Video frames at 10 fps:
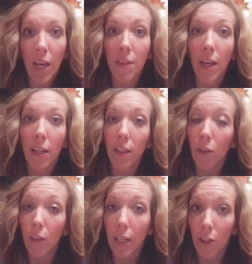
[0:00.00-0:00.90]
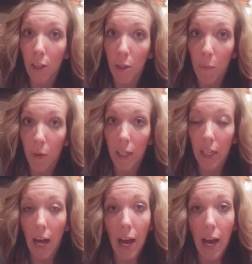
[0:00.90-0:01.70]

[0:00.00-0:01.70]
and then a little later on in the morning,